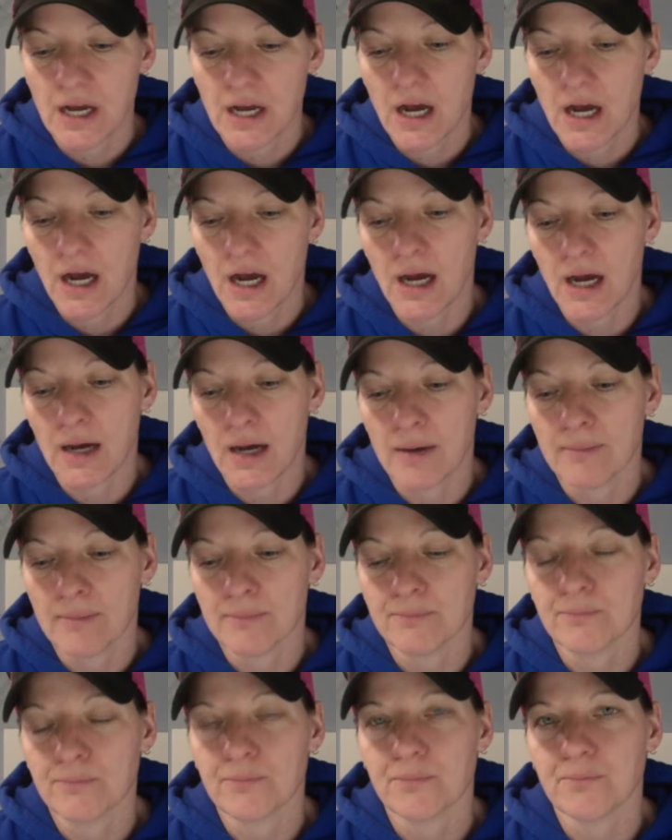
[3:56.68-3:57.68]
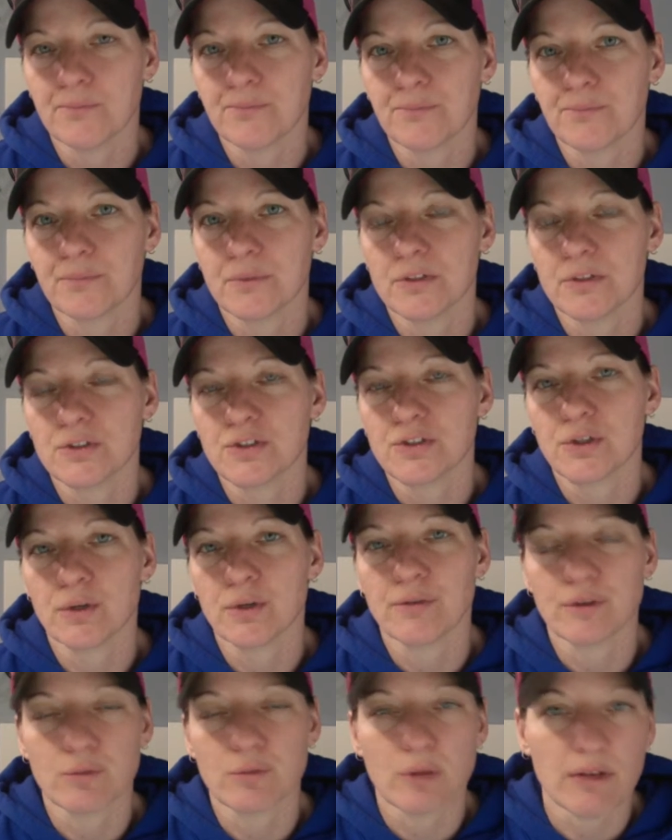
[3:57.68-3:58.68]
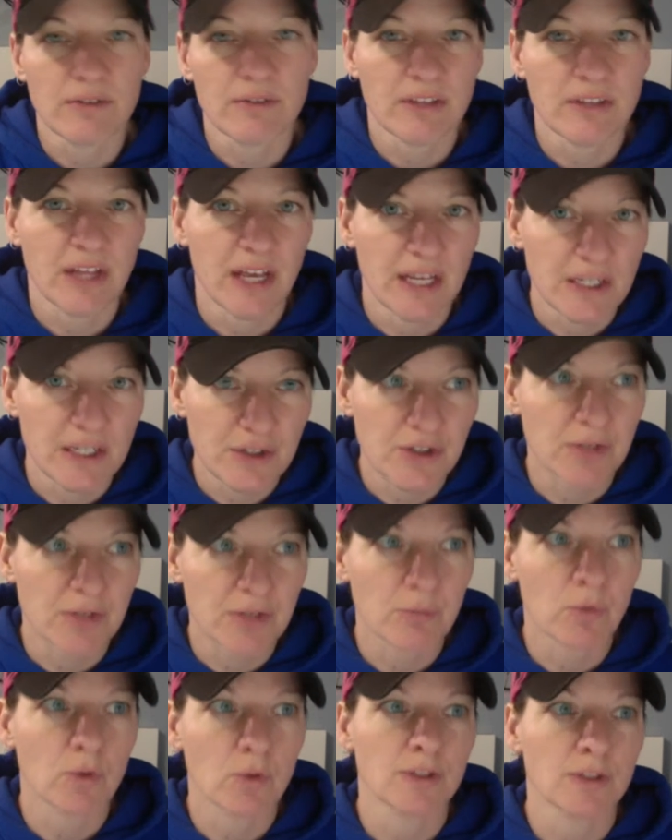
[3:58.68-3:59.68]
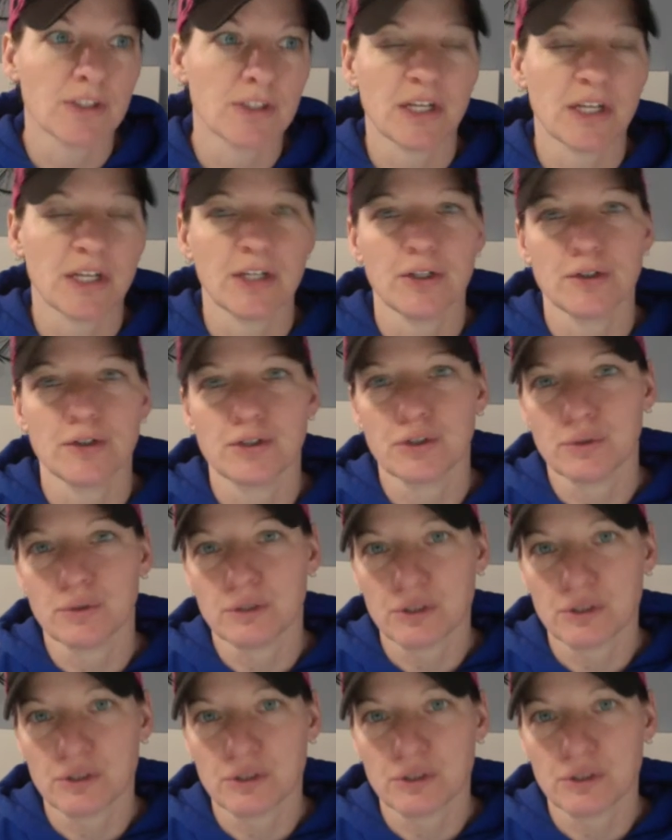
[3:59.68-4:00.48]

so if you're revving the engine more, say you're doing